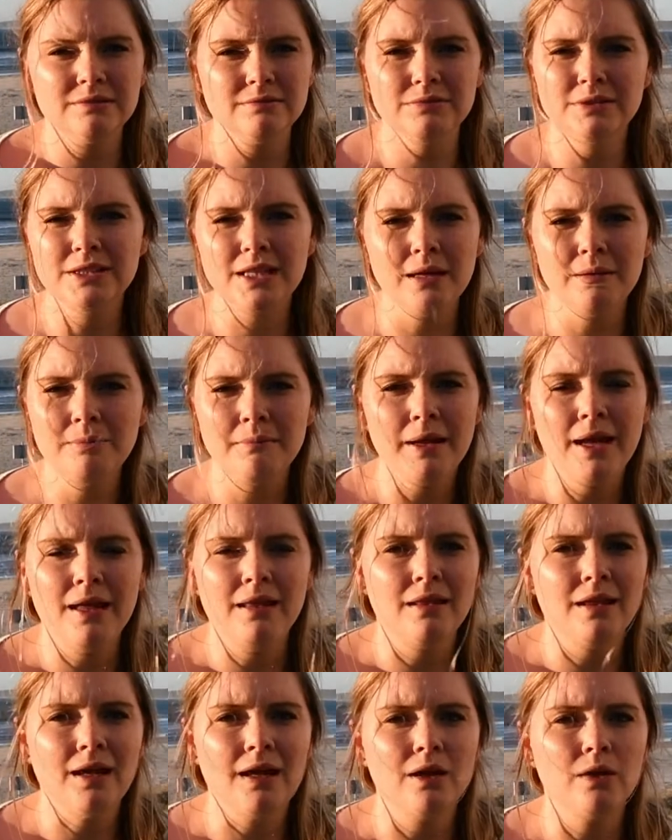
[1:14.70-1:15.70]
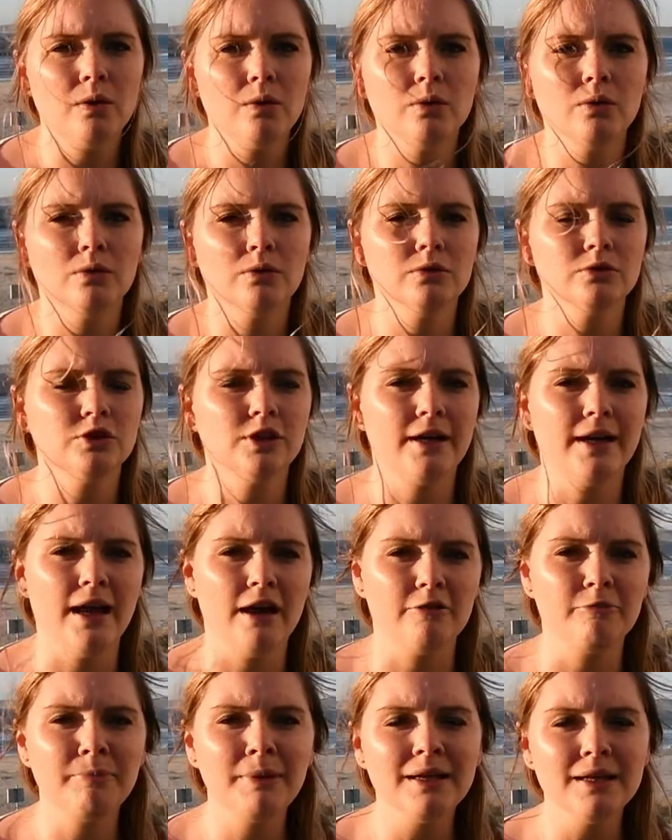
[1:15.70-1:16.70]
sunbathing or trying to
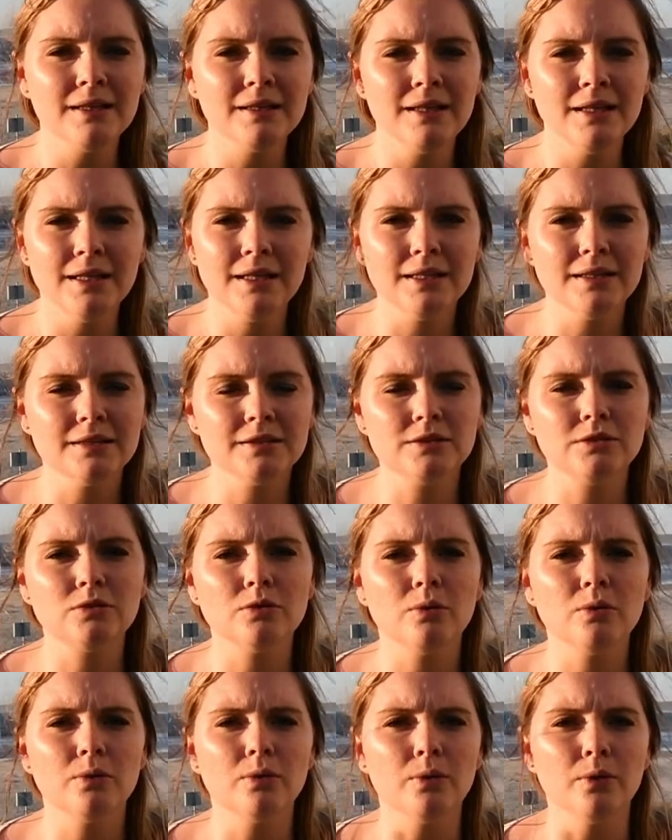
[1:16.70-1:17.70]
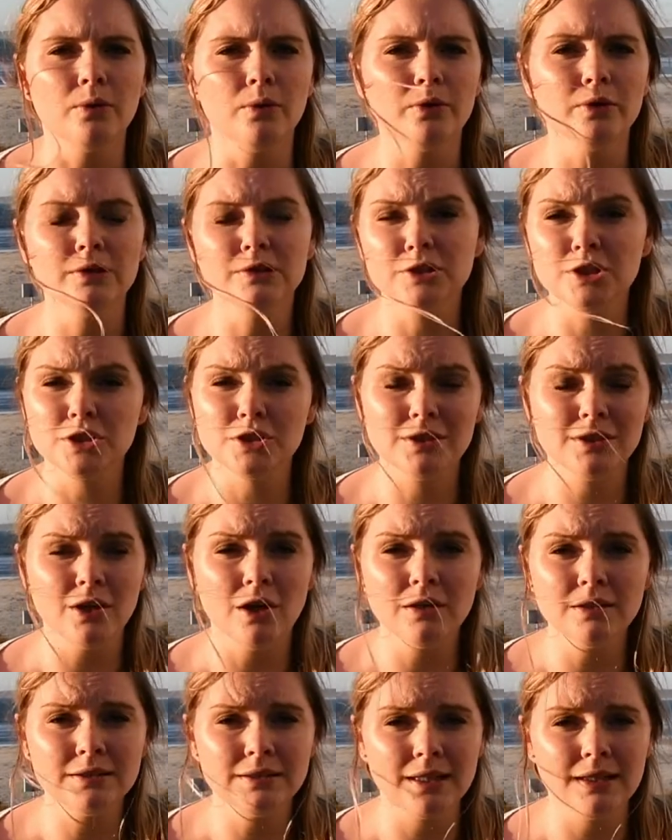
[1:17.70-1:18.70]
have picnics, or just
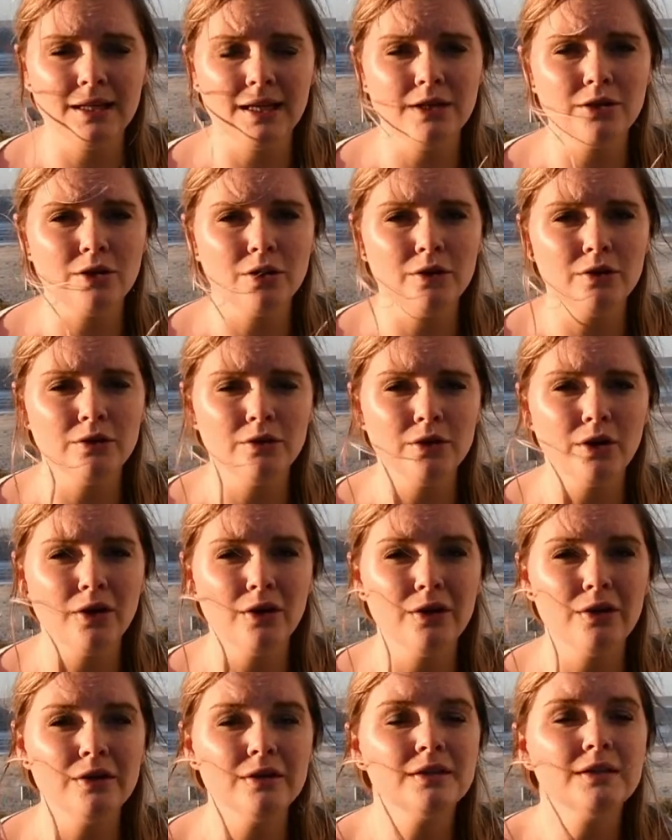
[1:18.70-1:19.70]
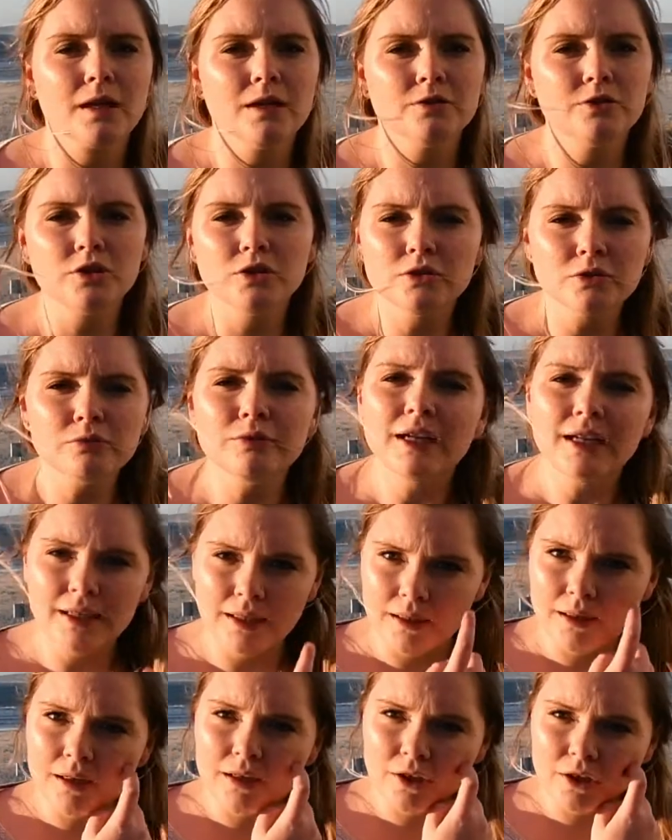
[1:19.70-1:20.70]
dogs that they don't know. So it's
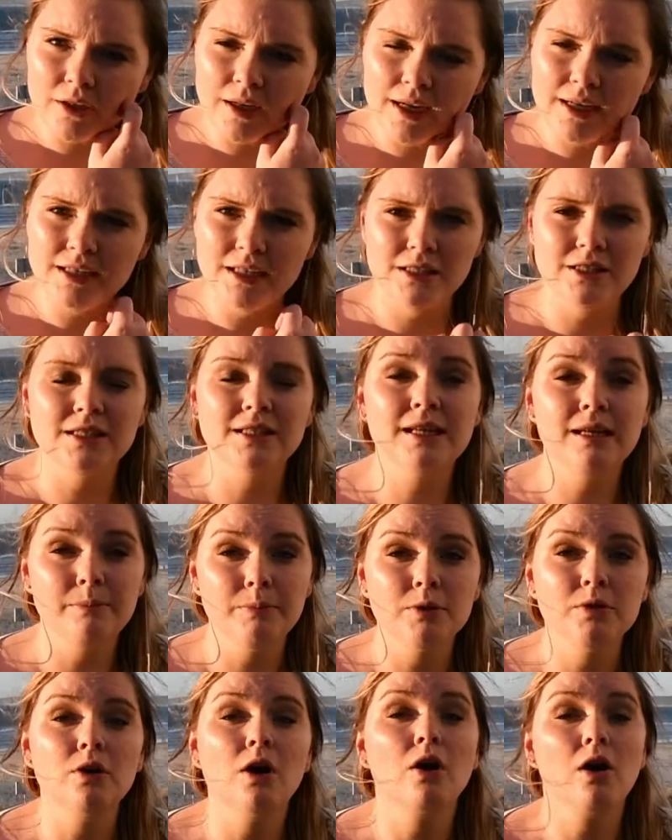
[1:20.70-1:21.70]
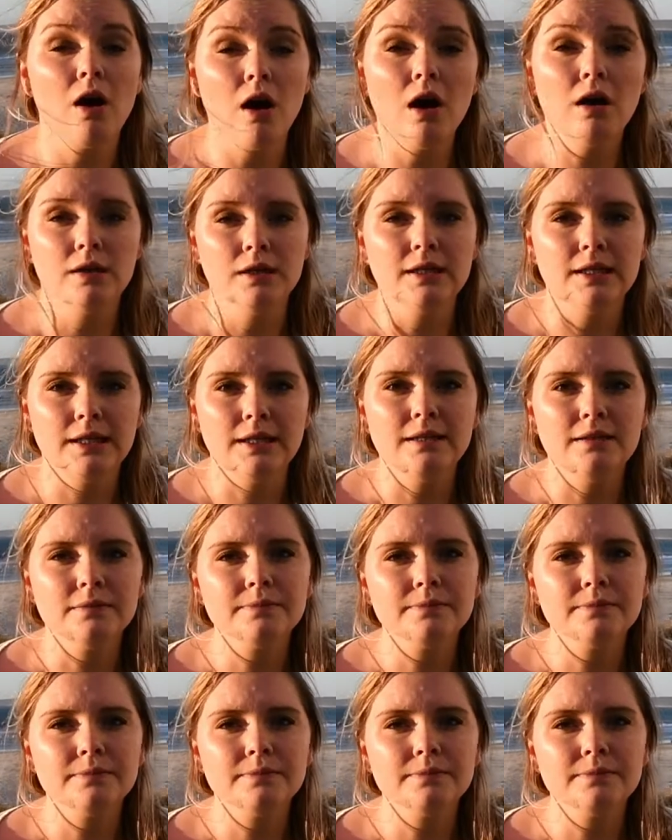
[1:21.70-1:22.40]
really a good idea to keep your dog on lead.